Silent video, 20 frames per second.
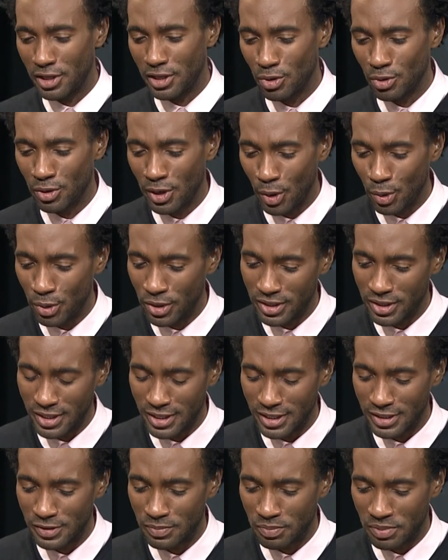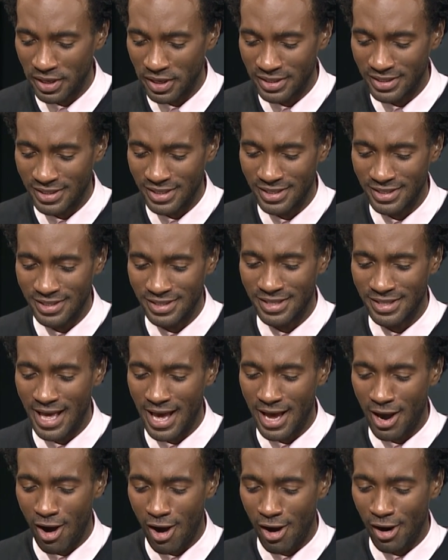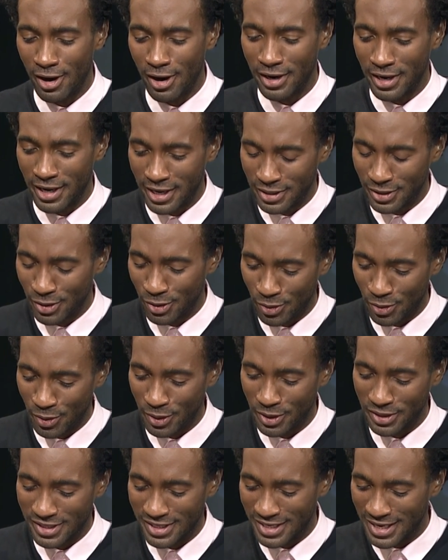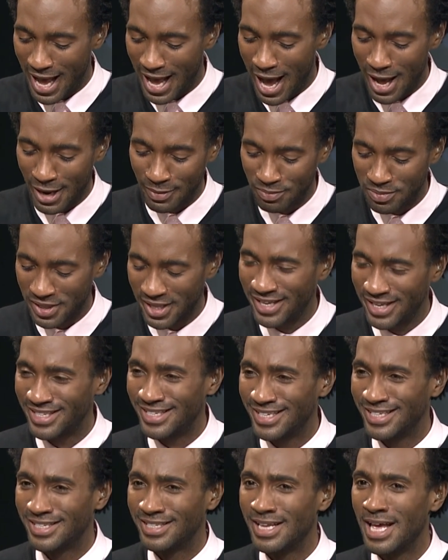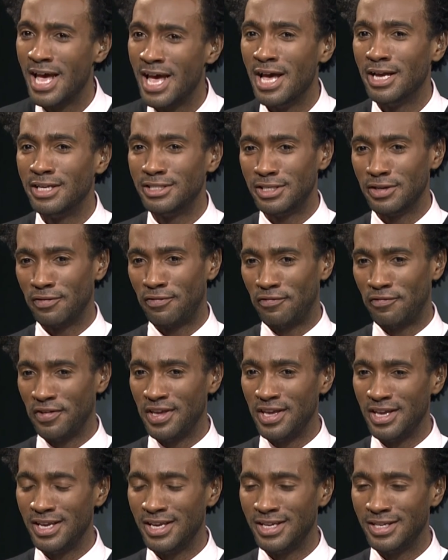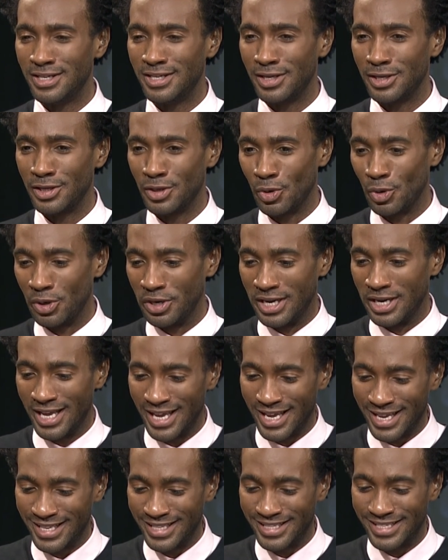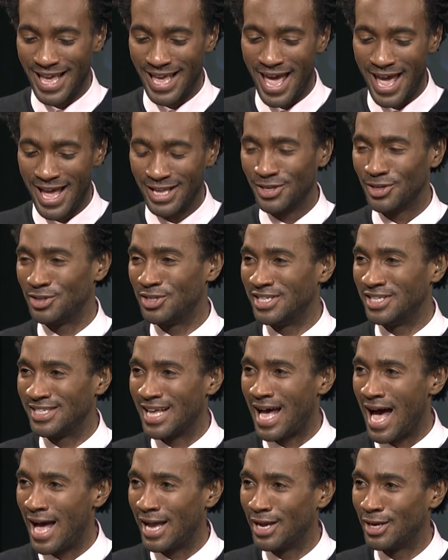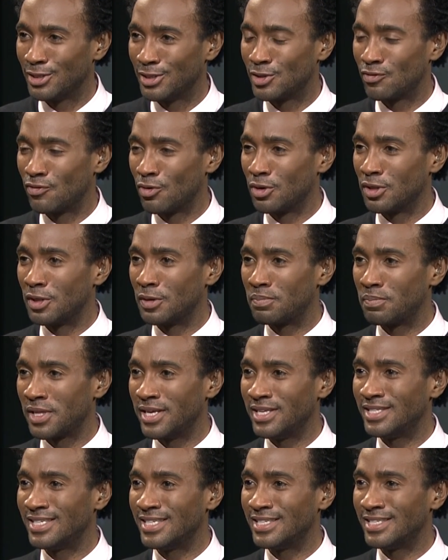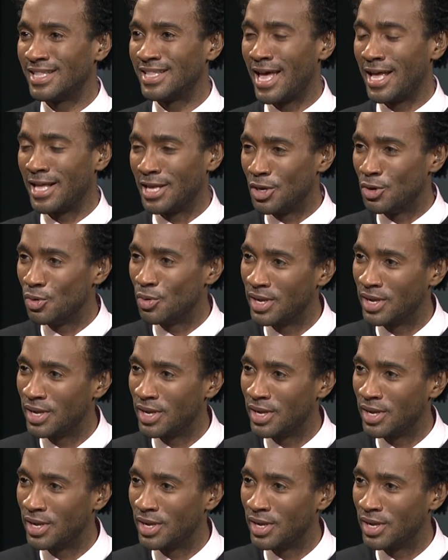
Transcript: you go to these places that are, in your words, non places to feed your needs and your desires for the places that you